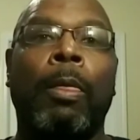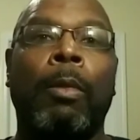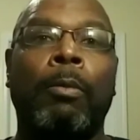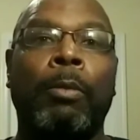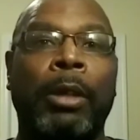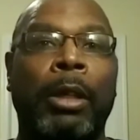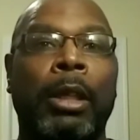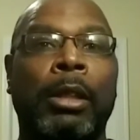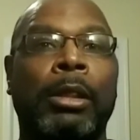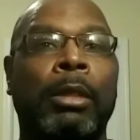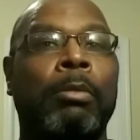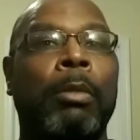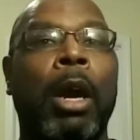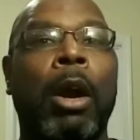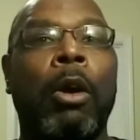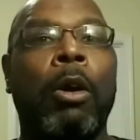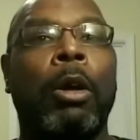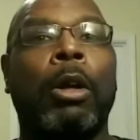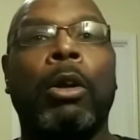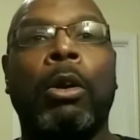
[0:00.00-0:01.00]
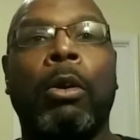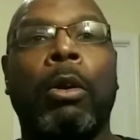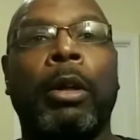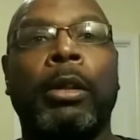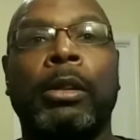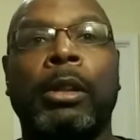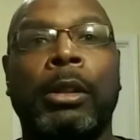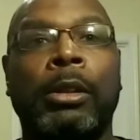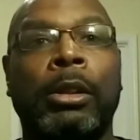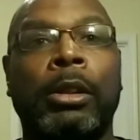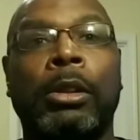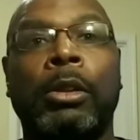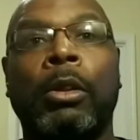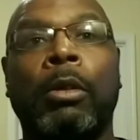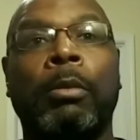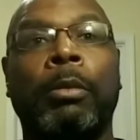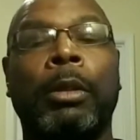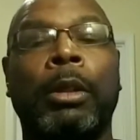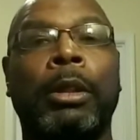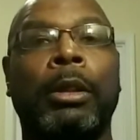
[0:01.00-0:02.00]
Because in my heart of hearts, I just
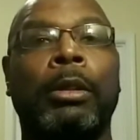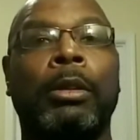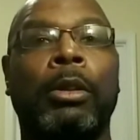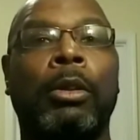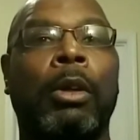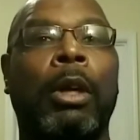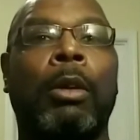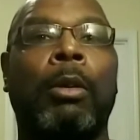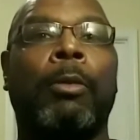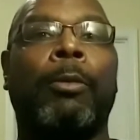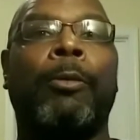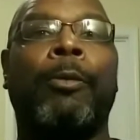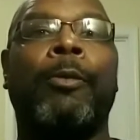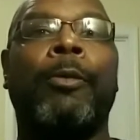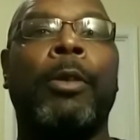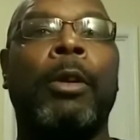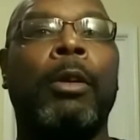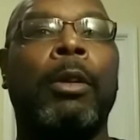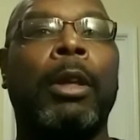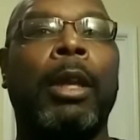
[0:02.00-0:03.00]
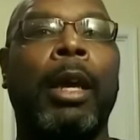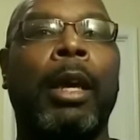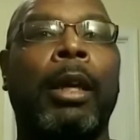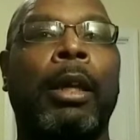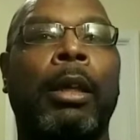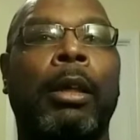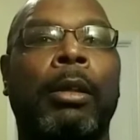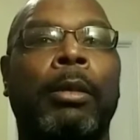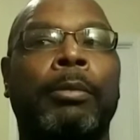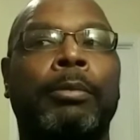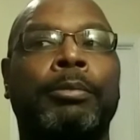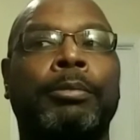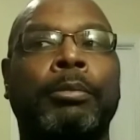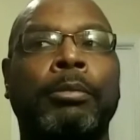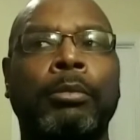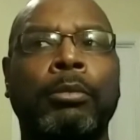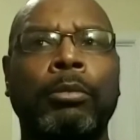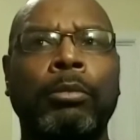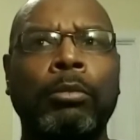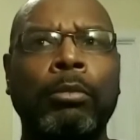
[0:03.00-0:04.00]
don't, I don't feel like
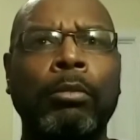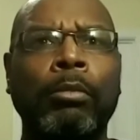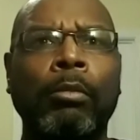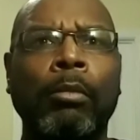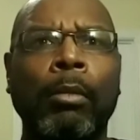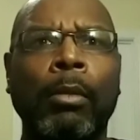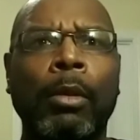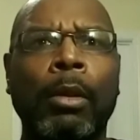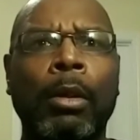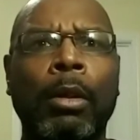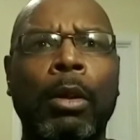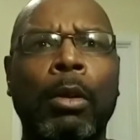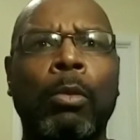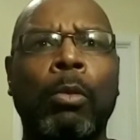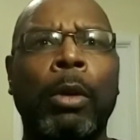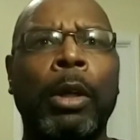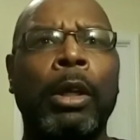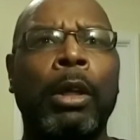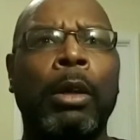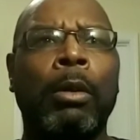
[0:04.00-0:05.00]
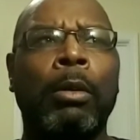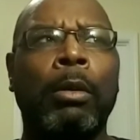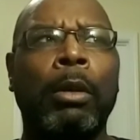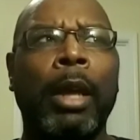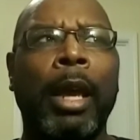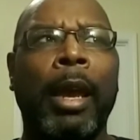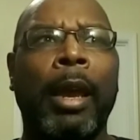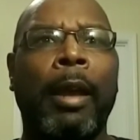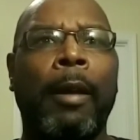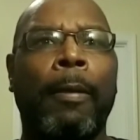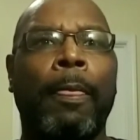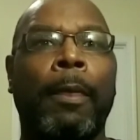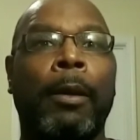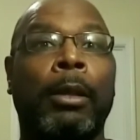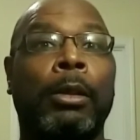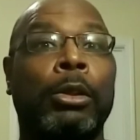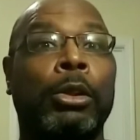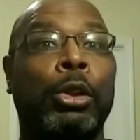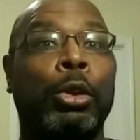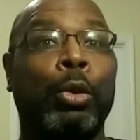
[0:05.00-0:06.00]
we don't have
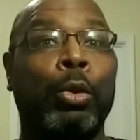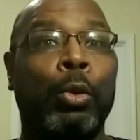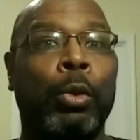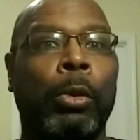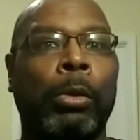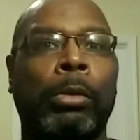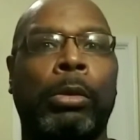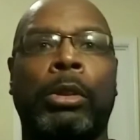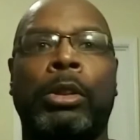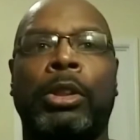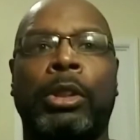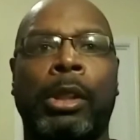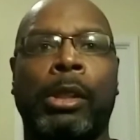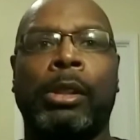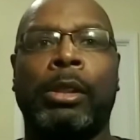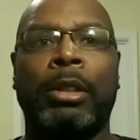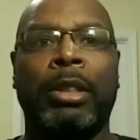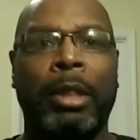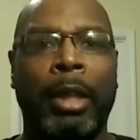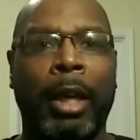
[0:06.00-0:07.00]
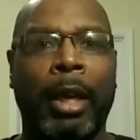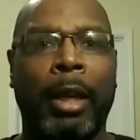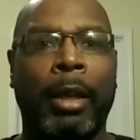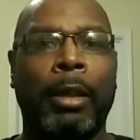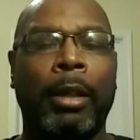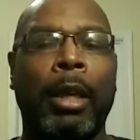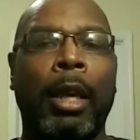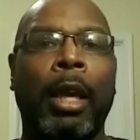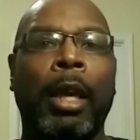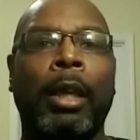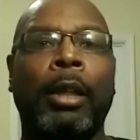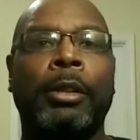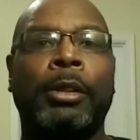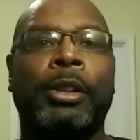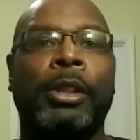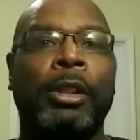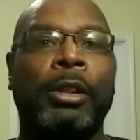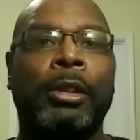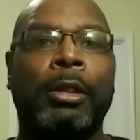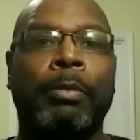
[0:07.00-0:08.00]
the tools just yet
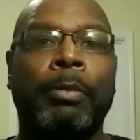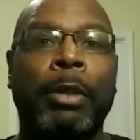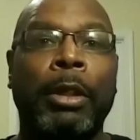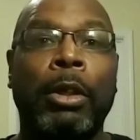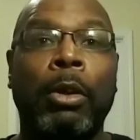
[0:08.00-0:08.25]
just to be